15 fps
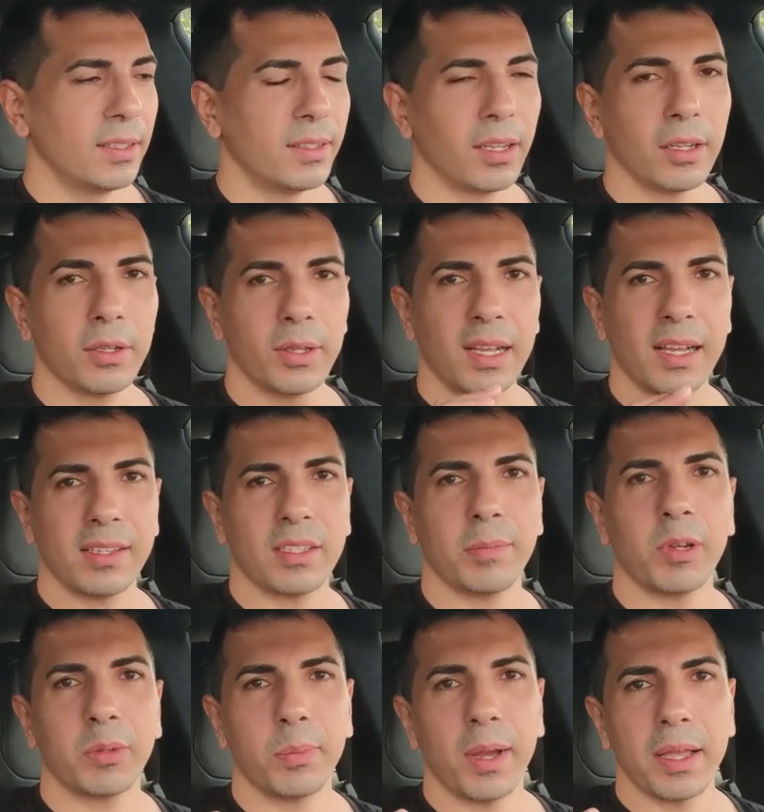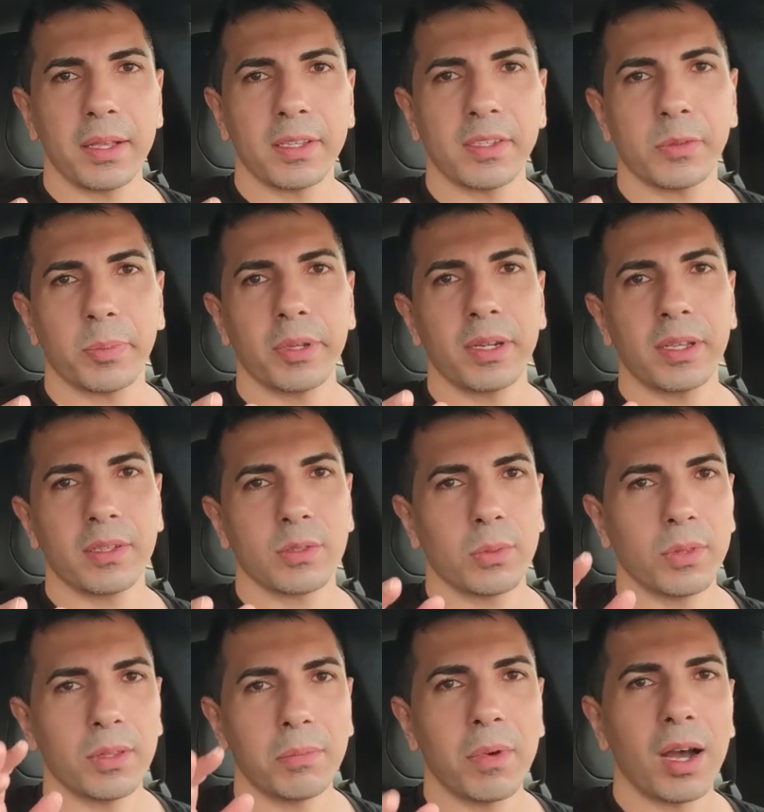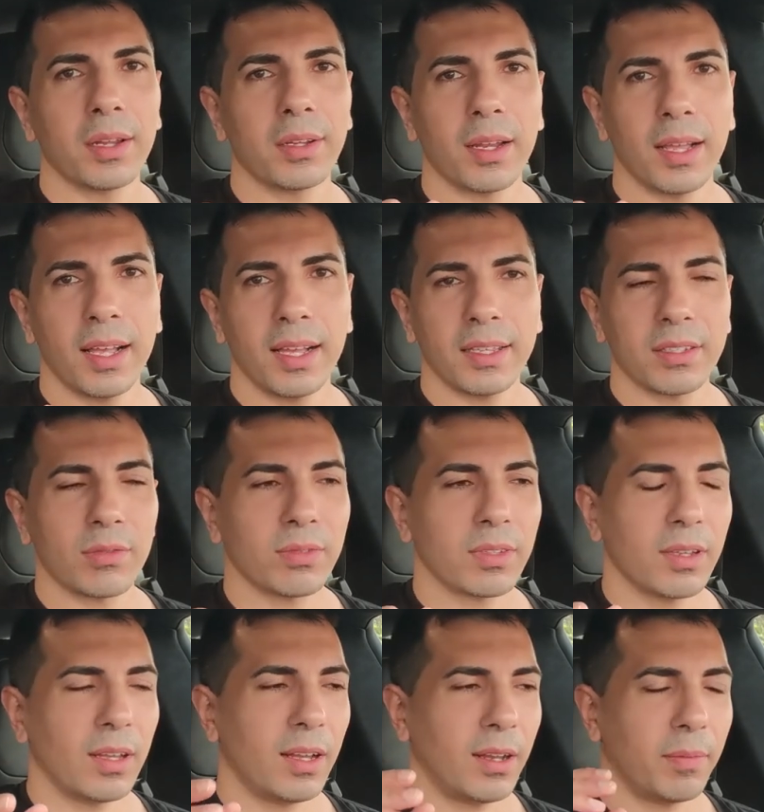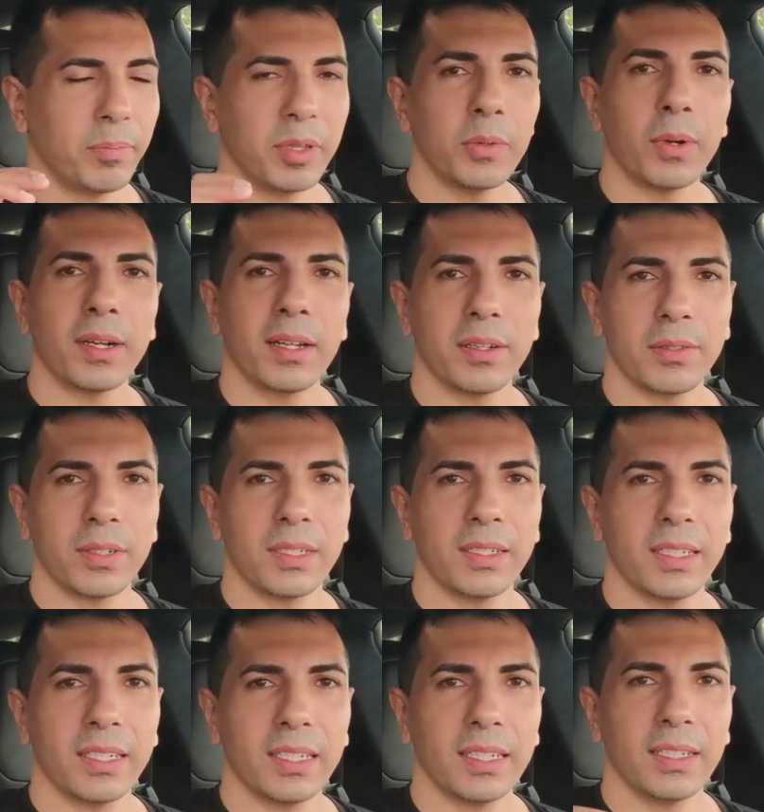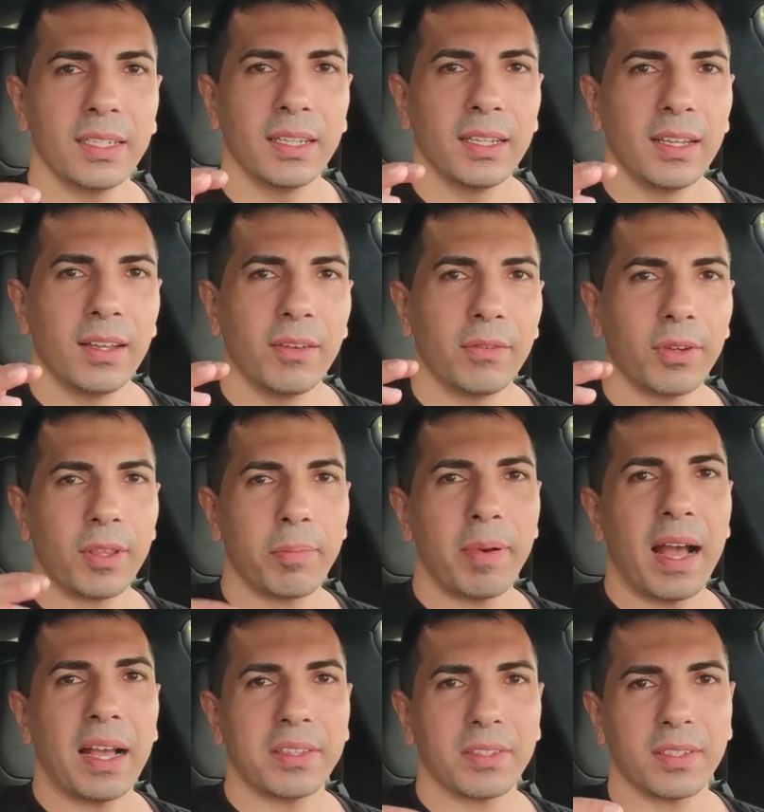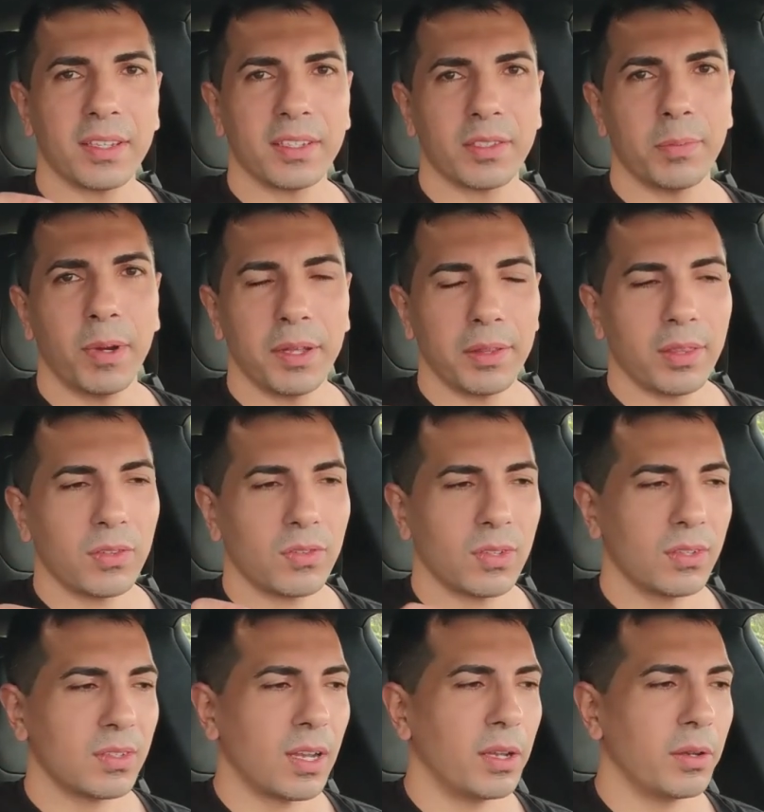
tell you guys about my experience with the Model S uh, P100D for the past six months since